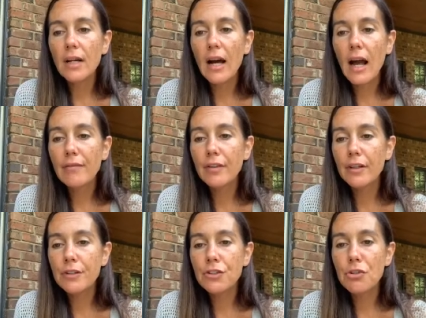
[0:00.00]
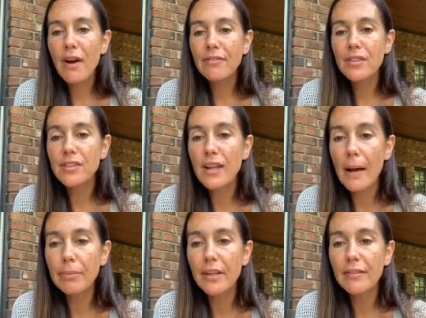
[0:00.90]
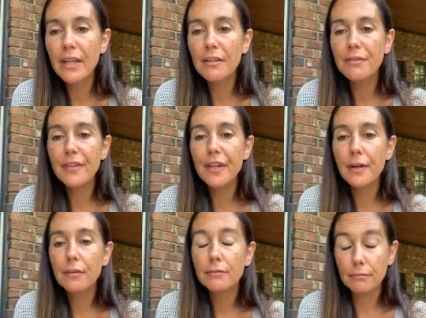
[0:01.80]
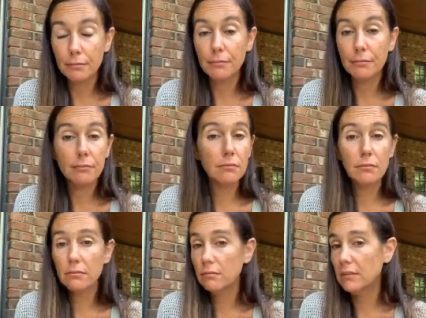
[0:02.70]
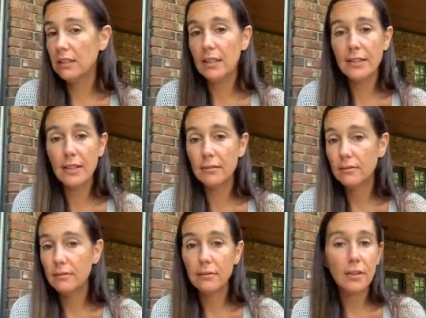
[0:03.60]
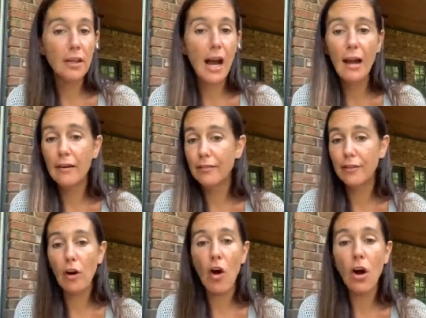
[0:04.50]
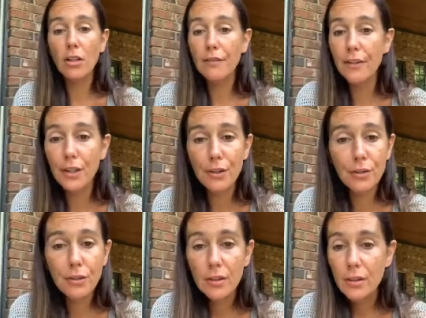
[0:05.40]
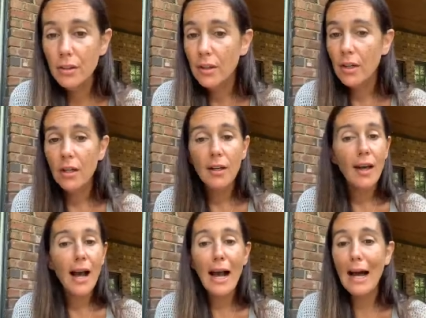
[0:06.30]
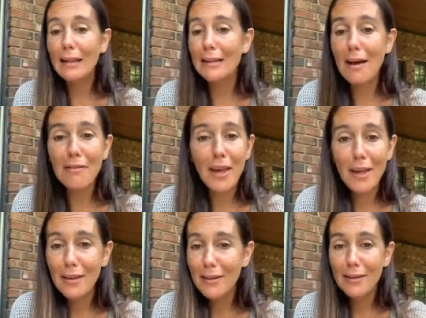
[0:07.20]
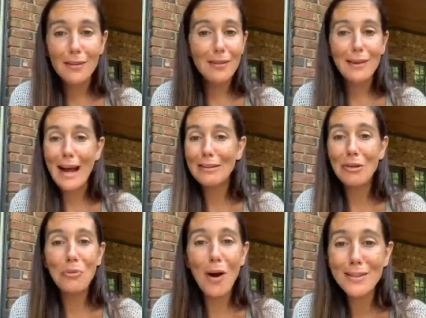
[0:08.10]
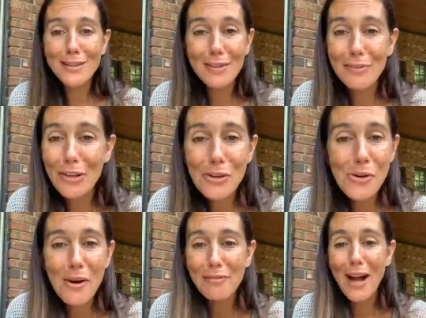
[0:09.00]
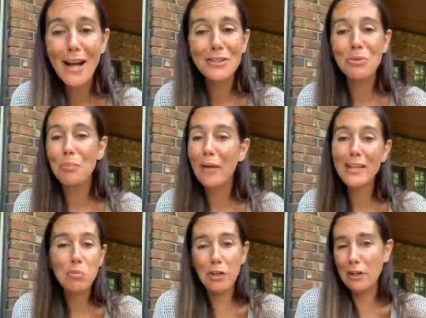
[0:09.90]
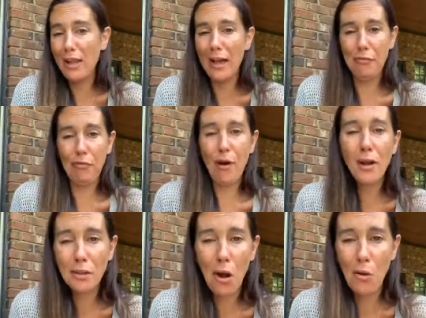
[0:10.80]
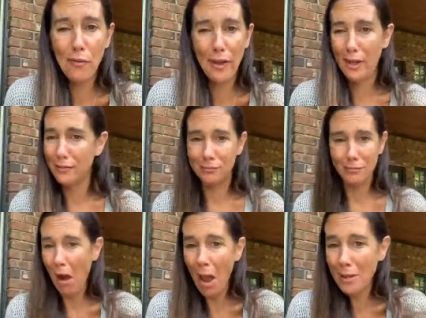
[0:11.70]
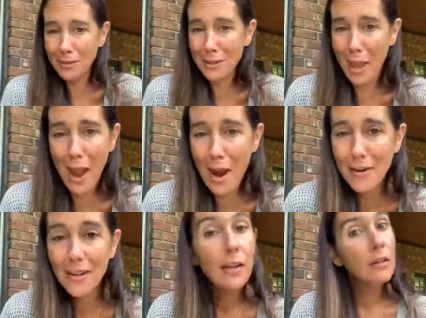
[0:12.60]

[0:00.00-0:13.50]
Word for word: I've learned you have to stop living in fear. Listen, I, for all of you, I love it the ones of you who have gotten to a place where you're like, fuck COVID, I ain't scared.